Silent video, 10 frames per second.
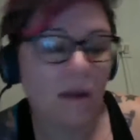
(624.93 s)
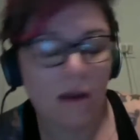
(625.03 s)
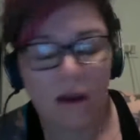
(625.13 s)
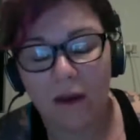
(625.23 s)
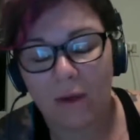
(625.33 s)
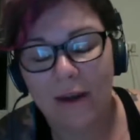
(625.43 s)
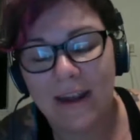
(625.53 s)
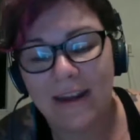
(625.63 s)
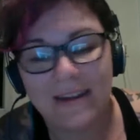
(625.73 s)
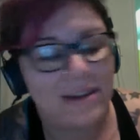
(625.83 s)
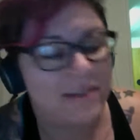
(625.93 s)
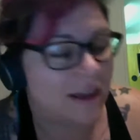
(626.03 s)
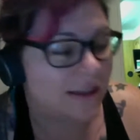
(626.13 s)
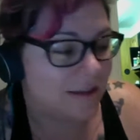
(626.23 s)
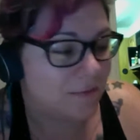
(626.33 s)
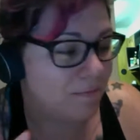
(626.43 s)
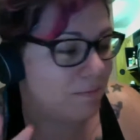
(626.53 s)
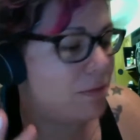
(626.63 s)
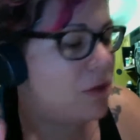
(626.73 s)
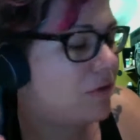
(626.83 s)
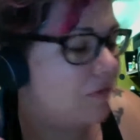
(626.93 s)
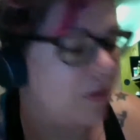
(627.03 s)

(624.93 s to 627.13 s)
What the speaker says: On one hand, yes, God, that's beautiful.